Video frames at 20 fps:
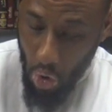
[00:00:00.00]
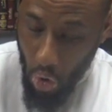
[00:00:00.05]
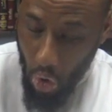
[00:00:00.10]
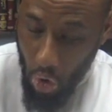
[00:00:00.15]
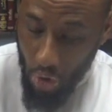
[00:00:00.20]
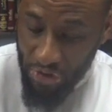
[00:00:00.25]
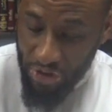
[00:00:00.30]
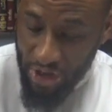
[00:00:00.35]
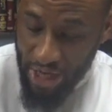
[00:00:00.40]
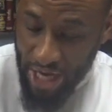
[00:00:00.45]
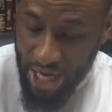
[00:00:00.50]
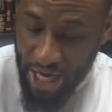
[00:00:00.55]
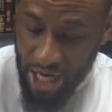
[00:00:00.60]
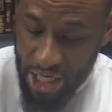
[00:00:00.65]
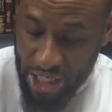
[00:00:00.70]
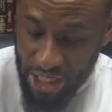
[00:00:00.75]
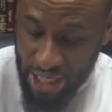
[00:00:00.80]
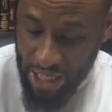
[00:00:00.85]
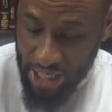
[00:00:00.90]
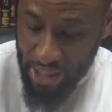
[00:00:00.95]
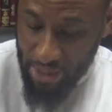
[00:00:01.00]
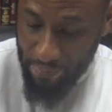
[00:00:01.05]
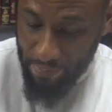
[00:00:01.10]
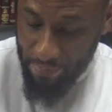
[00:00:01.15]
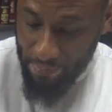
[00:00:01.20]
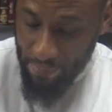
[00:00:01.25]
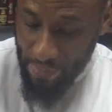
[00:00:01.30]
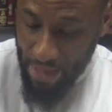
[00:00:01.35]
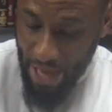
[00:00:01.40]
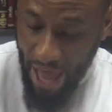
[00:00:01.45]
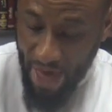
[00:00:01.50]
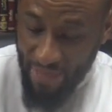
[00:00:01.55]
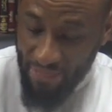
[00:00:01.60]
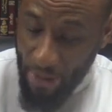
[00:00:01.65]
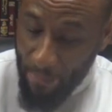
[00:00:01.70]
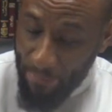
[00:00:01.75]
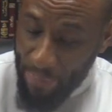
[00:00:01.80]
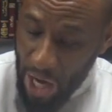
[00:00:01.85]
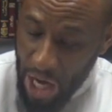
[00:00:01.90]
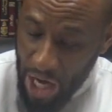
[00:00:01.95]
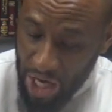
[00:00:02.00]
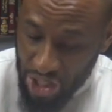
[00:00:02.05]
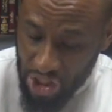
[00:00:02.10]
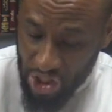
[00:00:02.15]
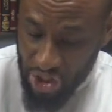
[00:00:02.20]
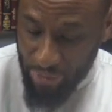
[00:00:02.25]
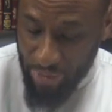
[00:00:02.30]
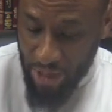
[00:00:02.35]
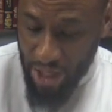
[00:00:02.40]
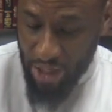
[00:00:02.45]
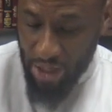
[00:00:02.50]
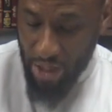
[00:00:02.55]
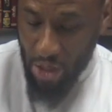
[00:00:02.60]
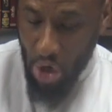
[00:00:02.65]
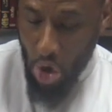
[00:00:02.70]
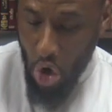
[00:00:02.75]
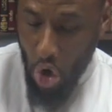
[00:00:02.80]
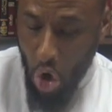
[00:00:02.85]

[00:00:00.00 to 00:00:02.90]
or the ending and the punishment